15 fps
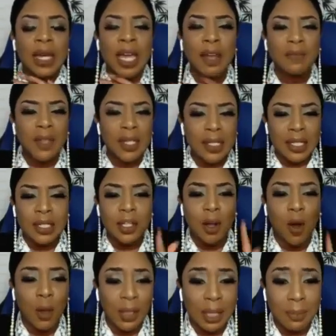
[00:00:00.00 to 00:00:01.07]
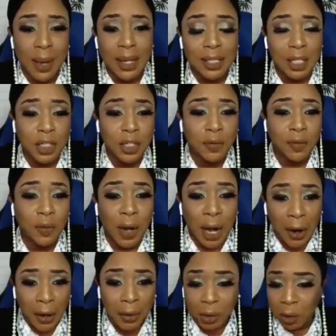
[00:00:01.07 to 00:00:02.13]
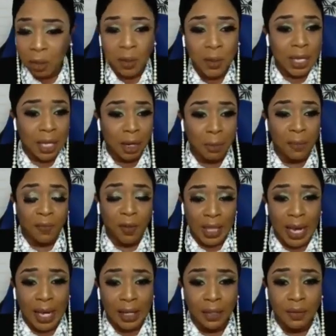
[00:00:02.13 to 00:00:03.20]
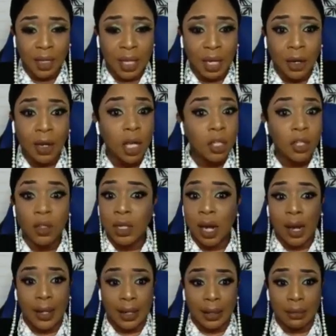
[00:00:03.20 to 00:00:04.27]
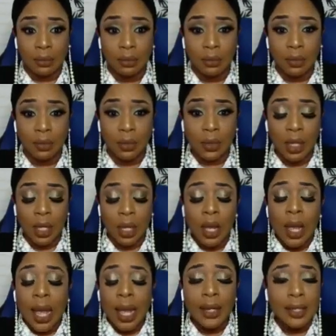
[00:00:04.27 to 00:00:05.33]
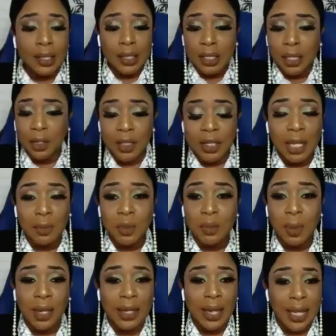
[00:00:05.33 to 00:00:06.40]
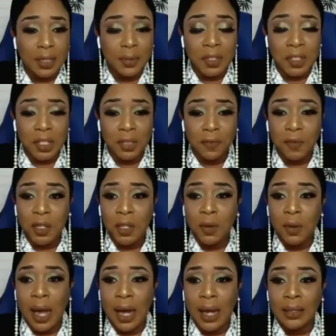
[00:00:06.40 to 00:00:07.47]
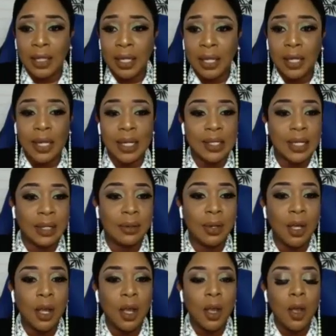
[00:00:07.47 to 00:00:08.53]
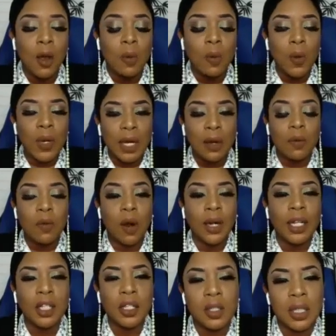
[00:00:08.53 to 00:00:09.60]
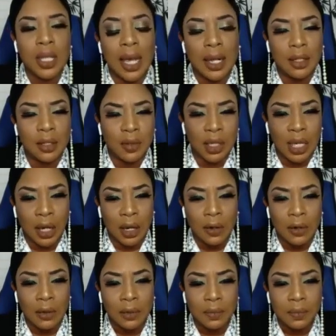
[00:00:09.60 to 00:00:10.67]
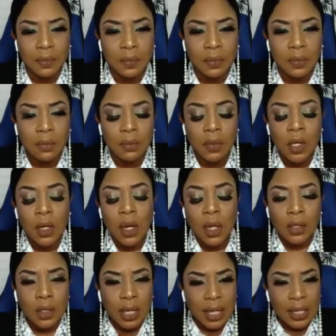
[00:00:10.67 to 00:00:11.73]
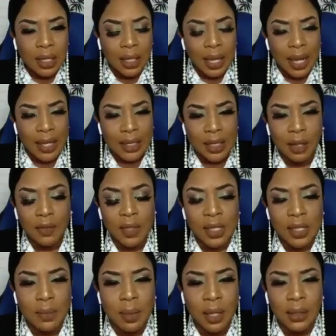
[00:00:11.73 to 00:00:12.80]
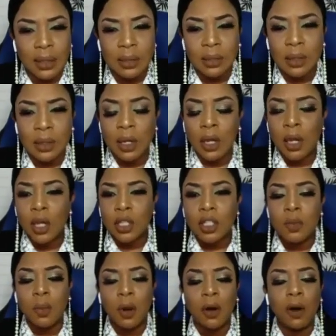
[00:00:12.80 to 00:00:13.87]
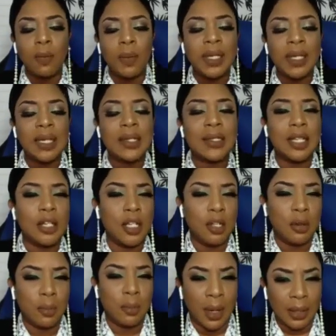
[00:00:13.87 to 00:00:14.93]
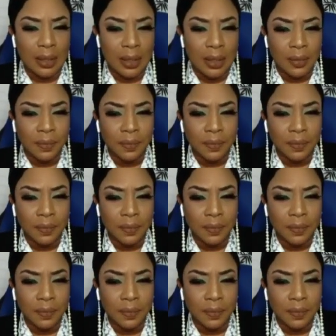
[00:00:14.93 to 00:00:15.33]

if this is the only message you're going to hear before the end of the year, you got it. And this is going to take me to my last question for you, Adi, is that we are running to the end of the year. Today's the last day of this month. Tomorrow begins a new month.